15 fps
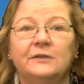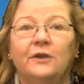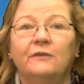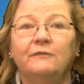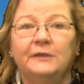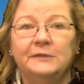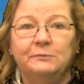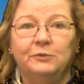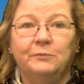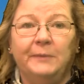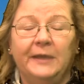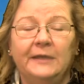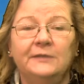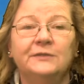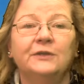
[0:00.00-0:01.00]
Facebook
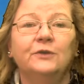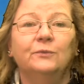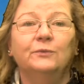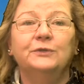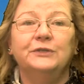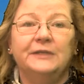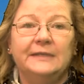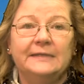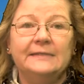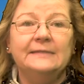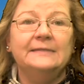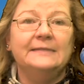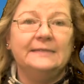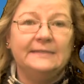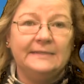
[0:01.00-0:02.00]
page, which is
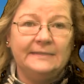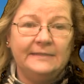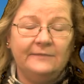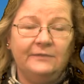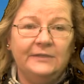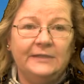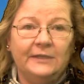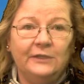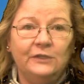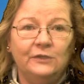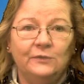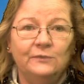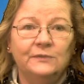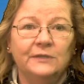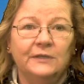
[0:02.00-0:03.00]
DCTV Daily
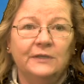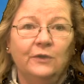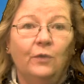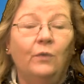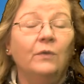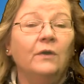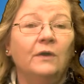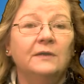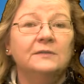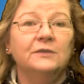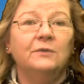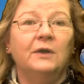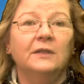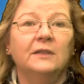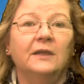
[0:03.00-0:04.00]
News, or
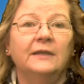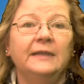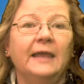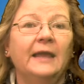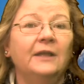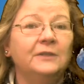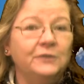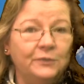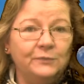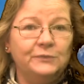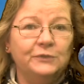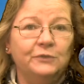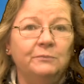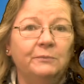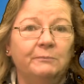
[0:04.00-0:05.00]
also online on
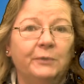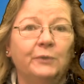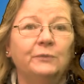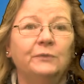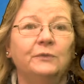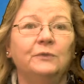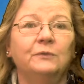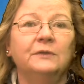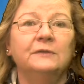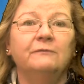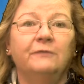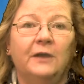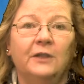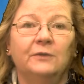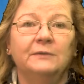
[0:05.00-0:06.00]
YouTube. Both you can
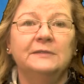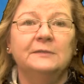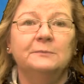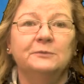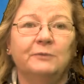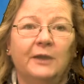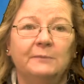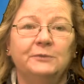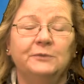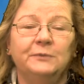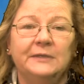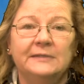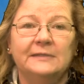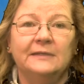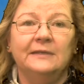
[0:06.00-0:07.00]
follow and subscribe to
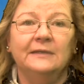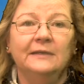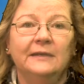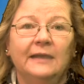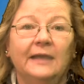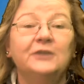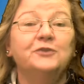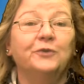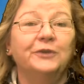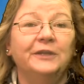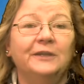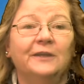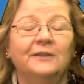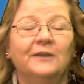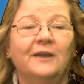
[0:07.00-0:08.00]
easily and join
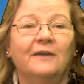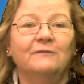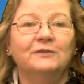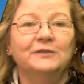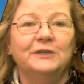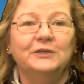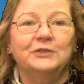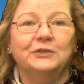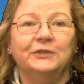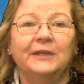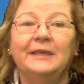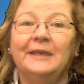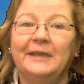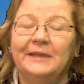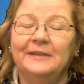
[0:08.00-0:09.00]
in on the conversation.
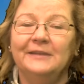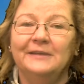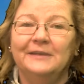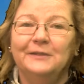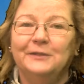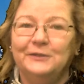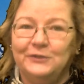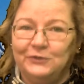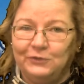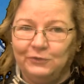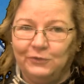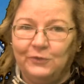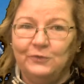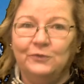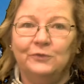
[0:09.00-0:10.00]
Again, this is your
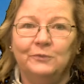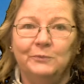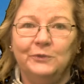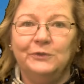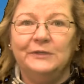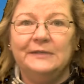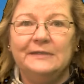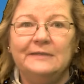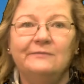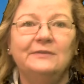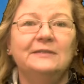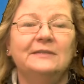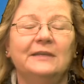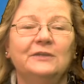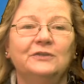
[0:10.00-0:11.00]
local community
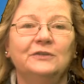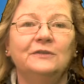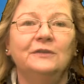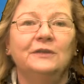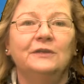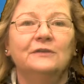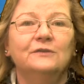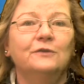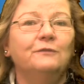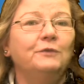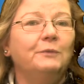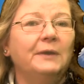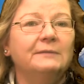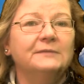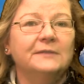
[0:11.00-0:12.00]
TV station, so if
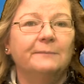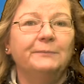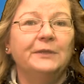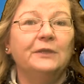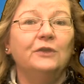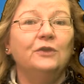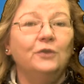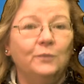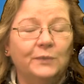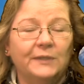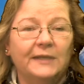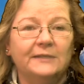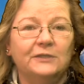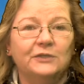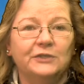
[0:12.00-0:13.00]
you have something you would
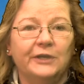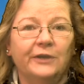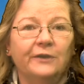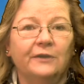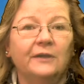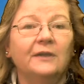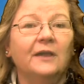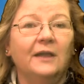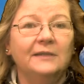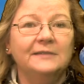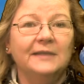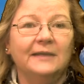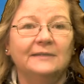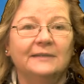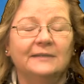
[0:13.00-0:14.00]
like to share,
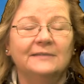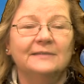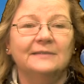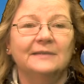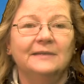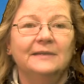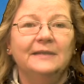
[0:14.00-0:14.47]
contact us.